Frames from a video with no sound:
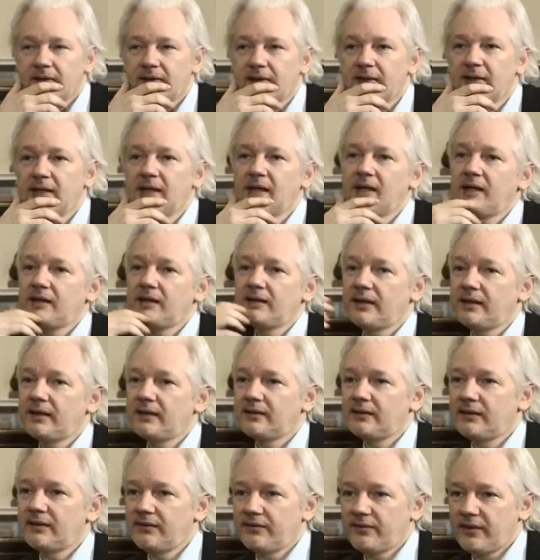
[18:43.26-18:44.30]
Okay.
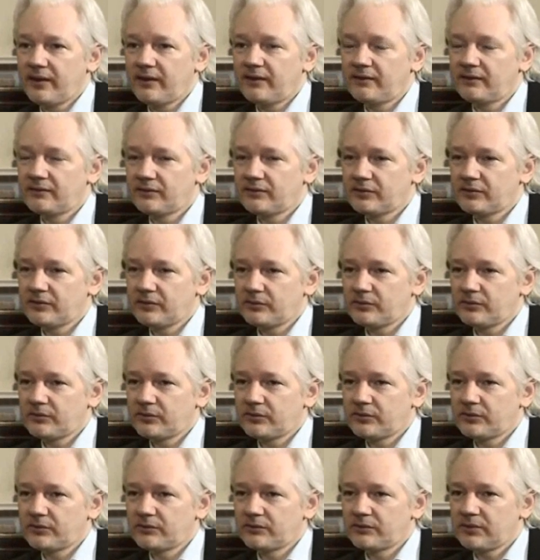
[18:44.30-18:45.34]
Then
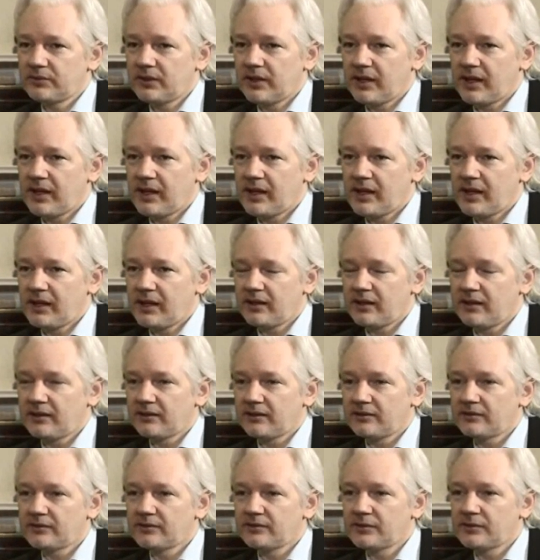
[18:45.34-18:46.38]

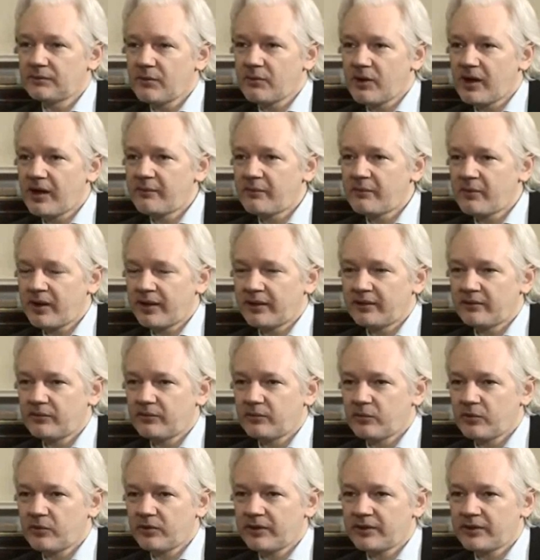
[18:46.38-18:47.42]
to my
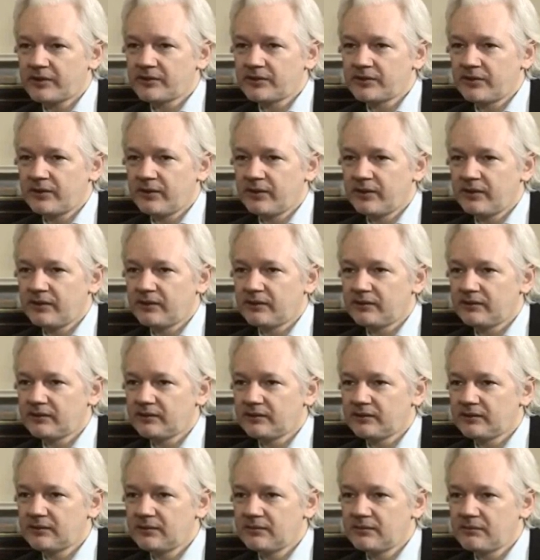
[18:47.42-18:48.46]
mind, what is the
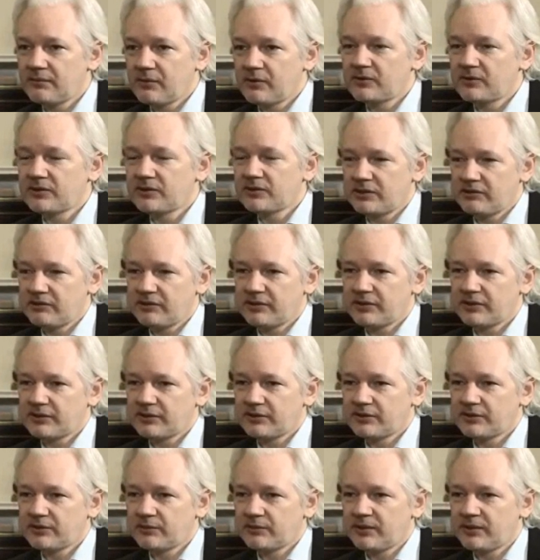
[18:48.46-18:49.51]
most
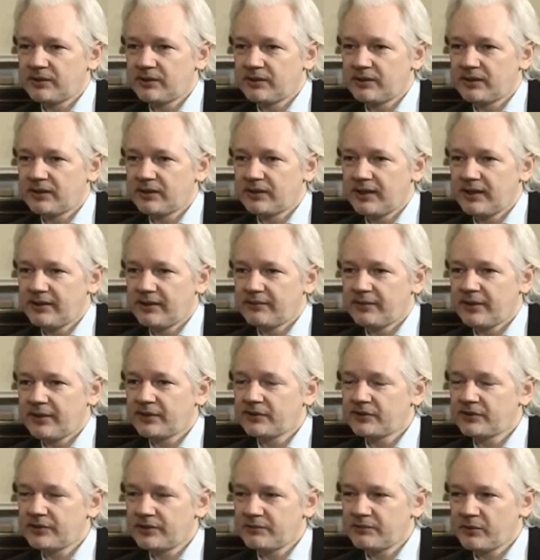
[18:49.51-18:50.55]
serious from an
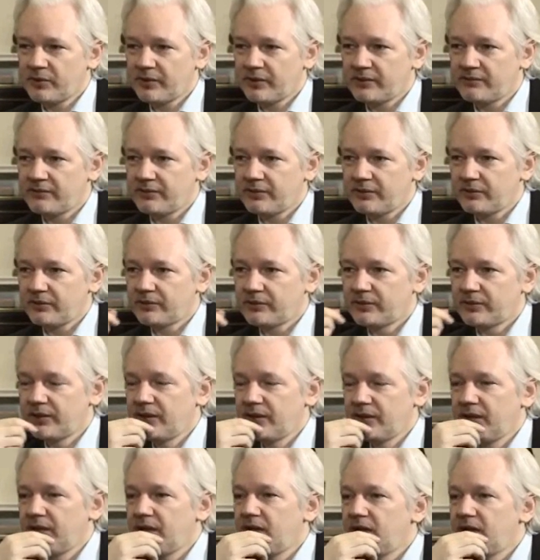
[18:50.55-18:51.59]
evidentiary point of view?